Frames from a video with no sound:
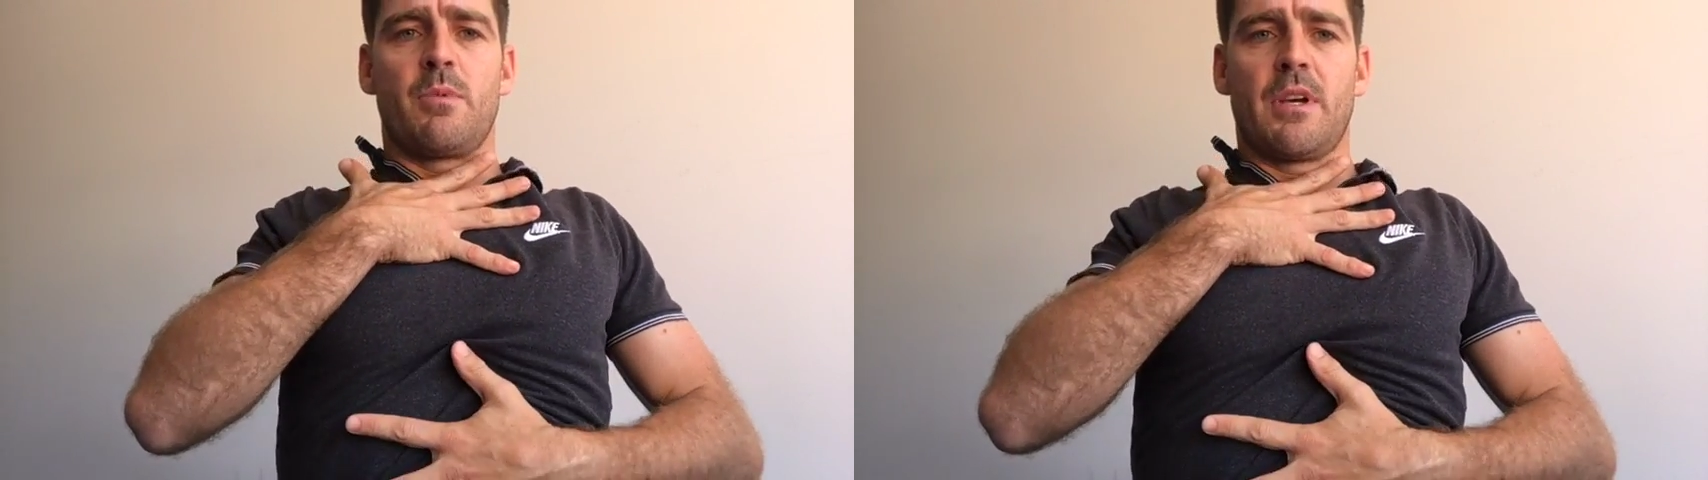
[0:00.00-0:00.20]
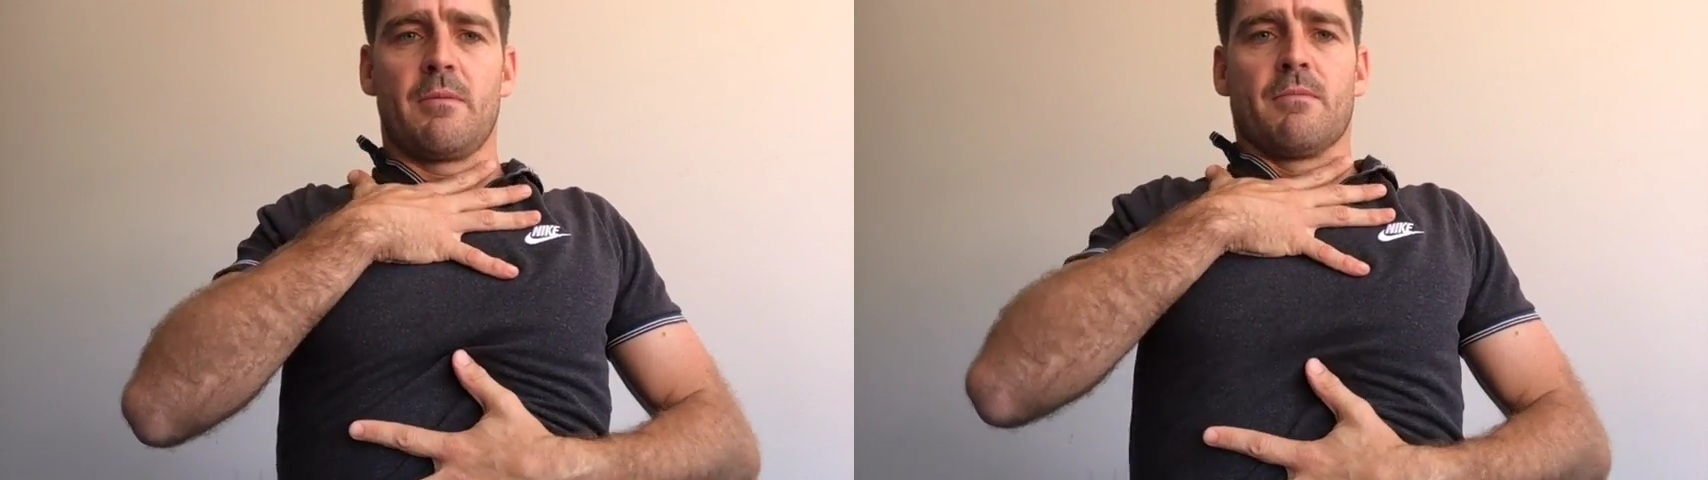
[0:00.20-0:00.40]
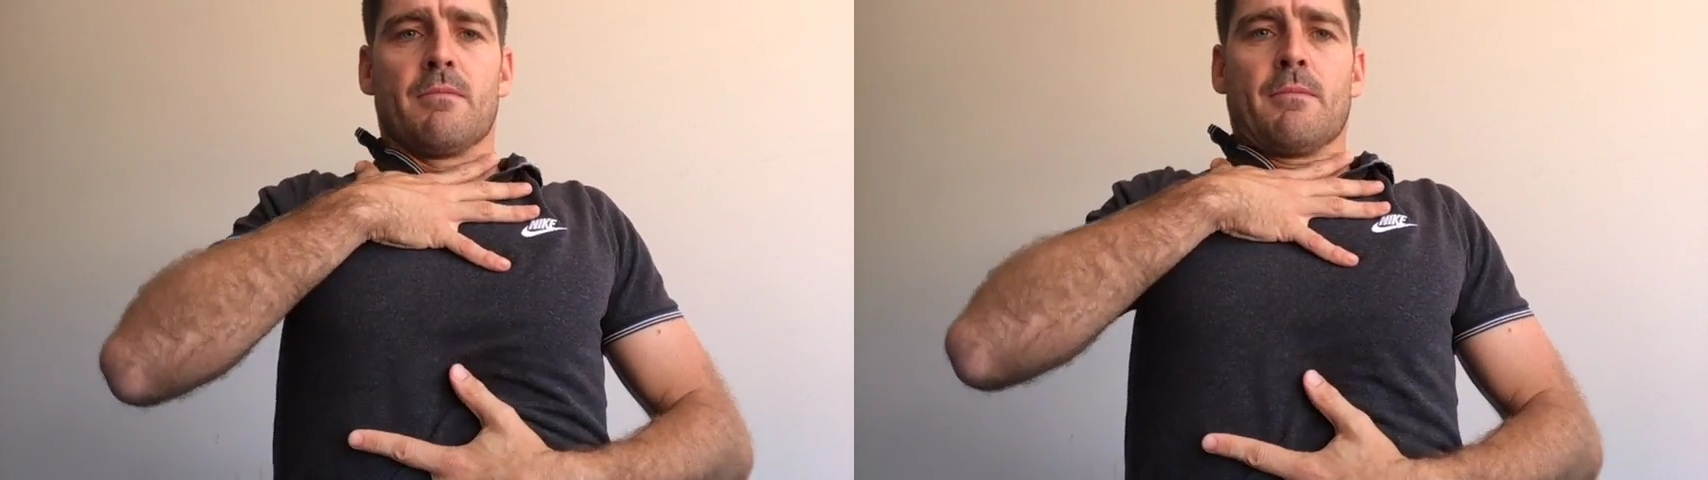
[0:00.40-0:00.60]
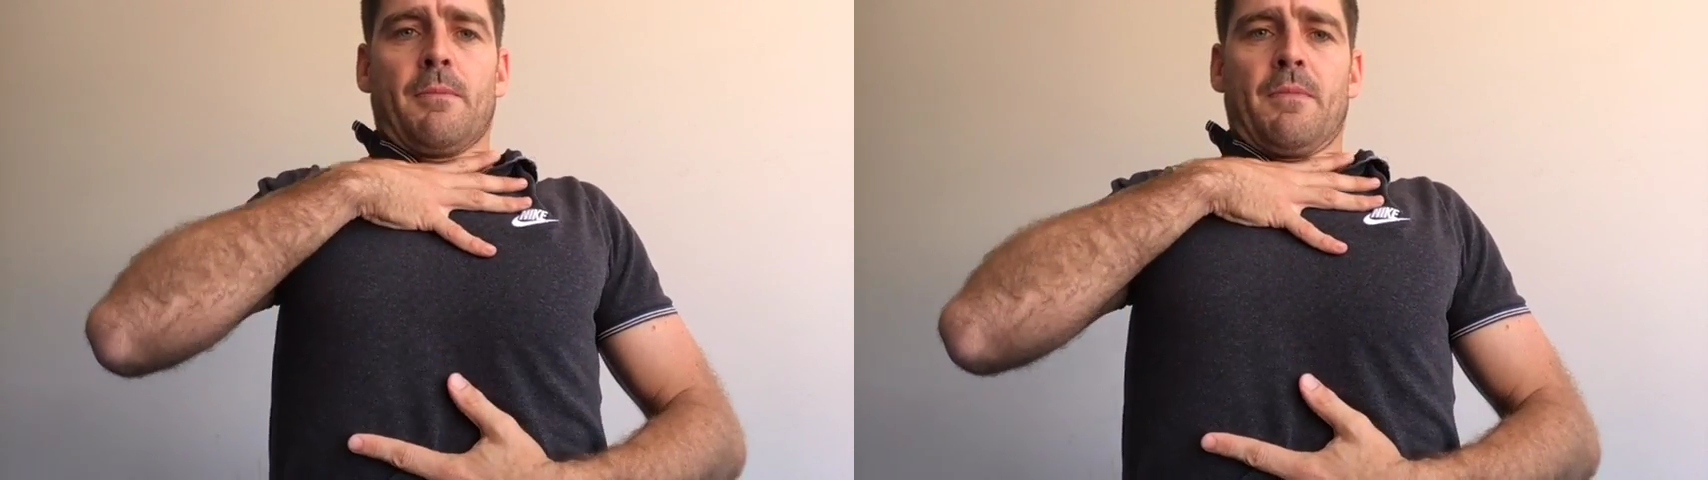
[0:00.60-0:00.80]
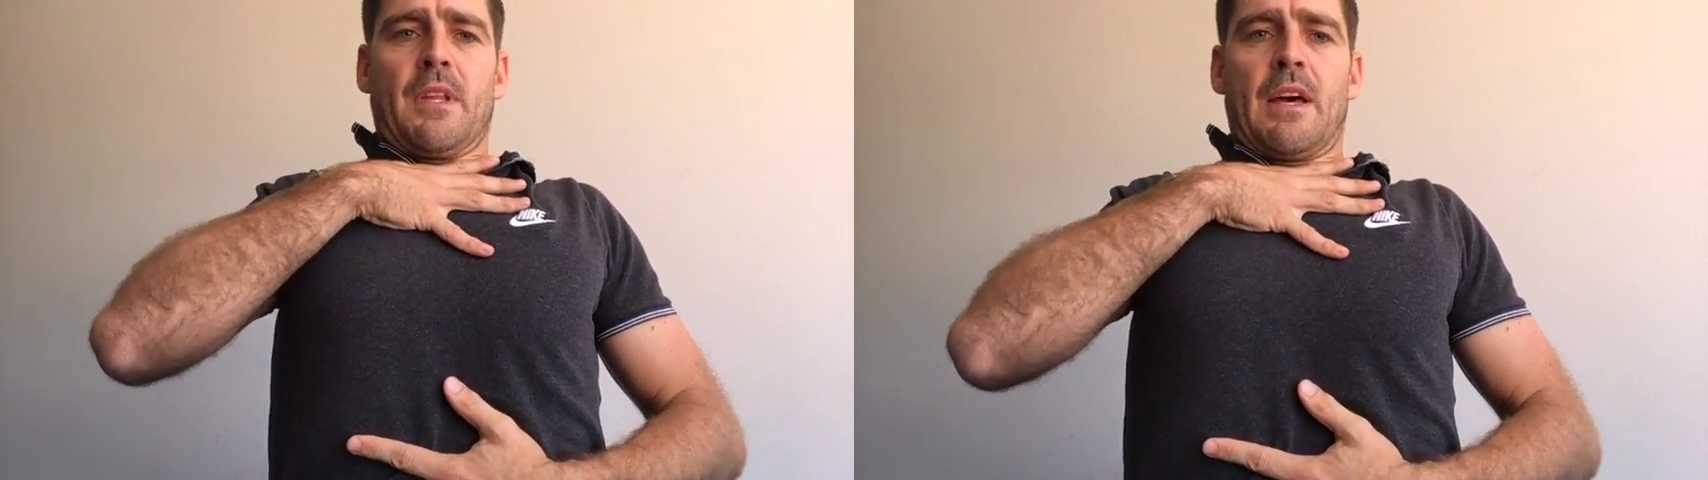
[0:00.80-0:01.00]
bit,
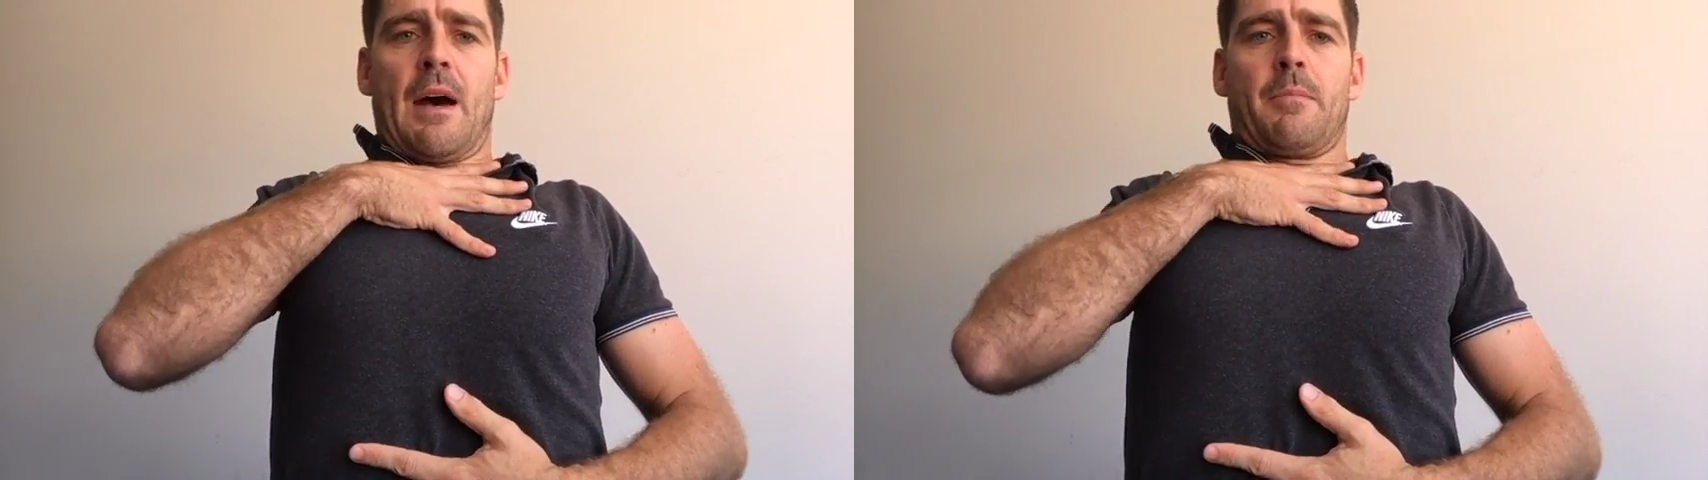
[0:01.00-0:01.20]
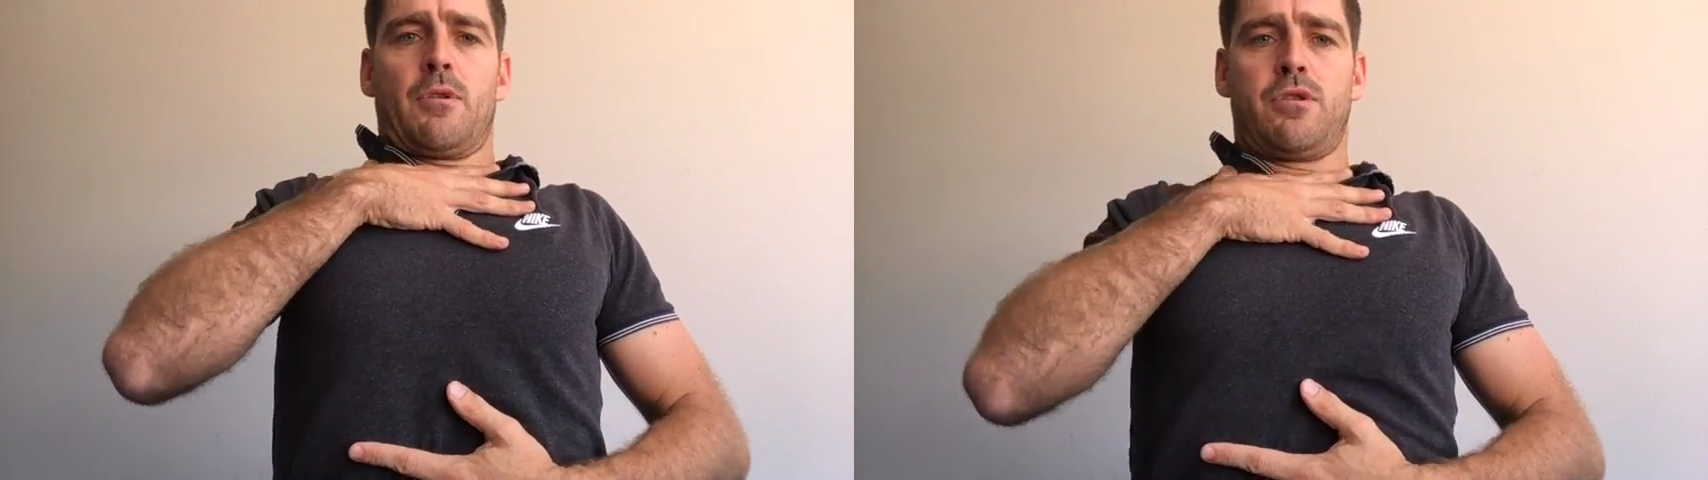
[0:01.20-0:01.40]
out.